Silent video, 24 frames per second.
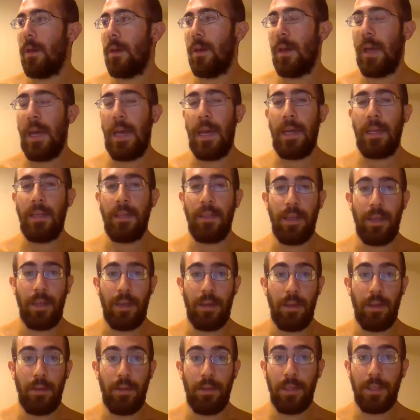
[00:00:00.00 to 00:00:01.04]
And like
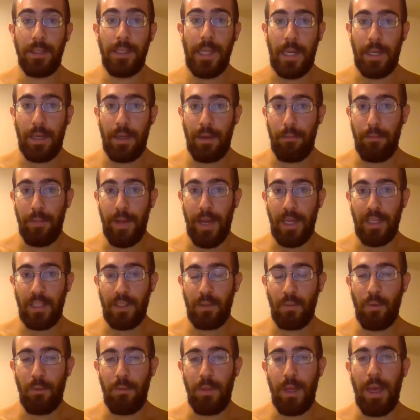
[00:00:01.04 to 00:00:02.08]
the second best
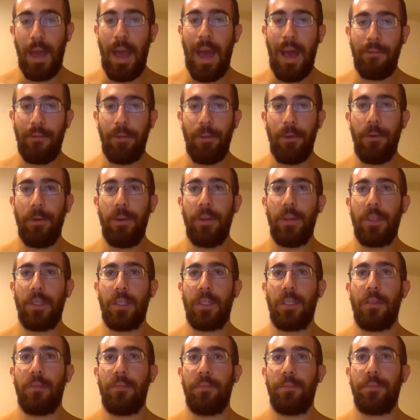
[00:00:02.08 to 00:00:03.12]
would be half
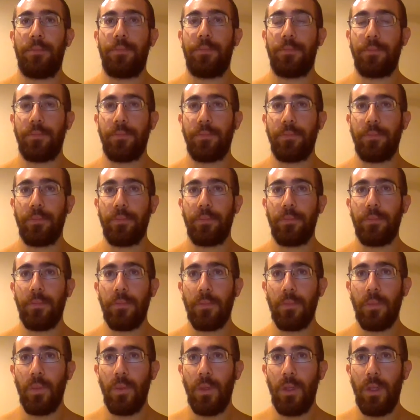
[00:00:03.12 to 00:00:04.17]
lotus.
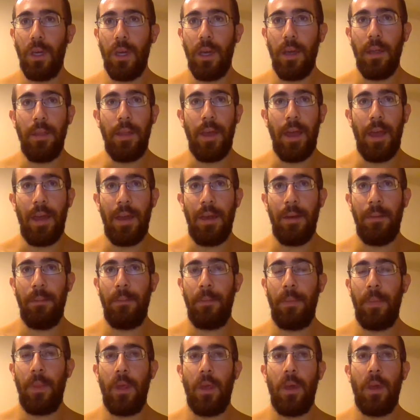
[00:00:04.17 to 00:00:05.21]
And then
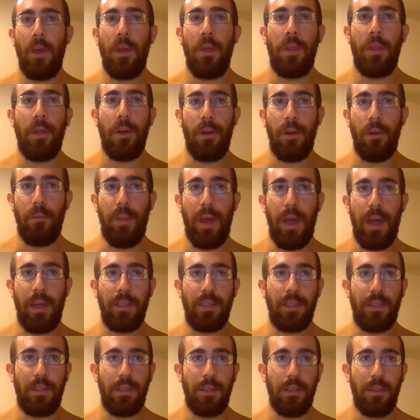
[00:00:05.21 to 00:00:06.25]
third
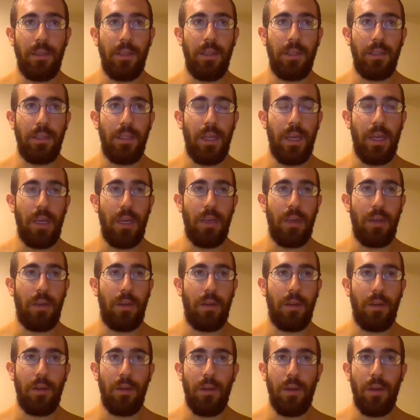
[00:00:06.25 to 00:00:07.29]
best is like
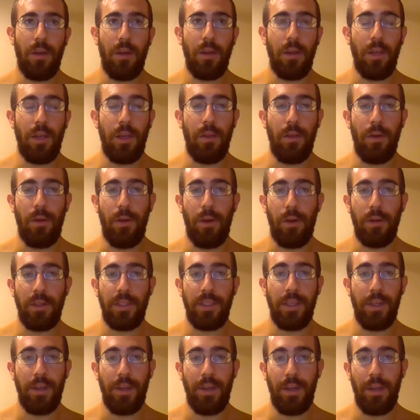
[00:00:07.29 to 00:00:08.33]
either
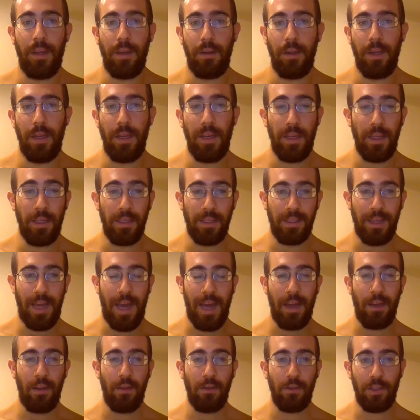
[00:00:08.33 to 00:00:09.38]
sitting Indian
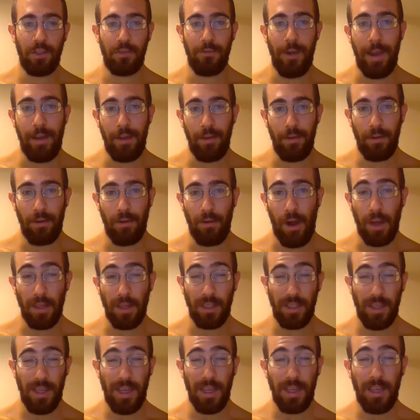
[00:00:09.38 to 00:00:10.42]
style, just regular
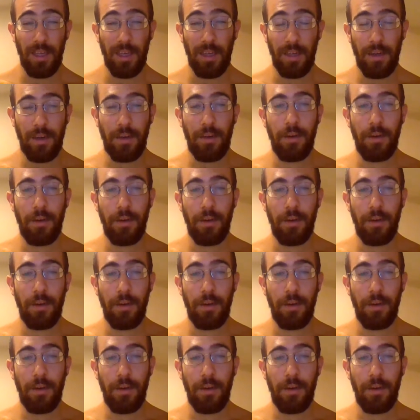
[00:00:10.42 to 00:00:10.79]
cross-legged,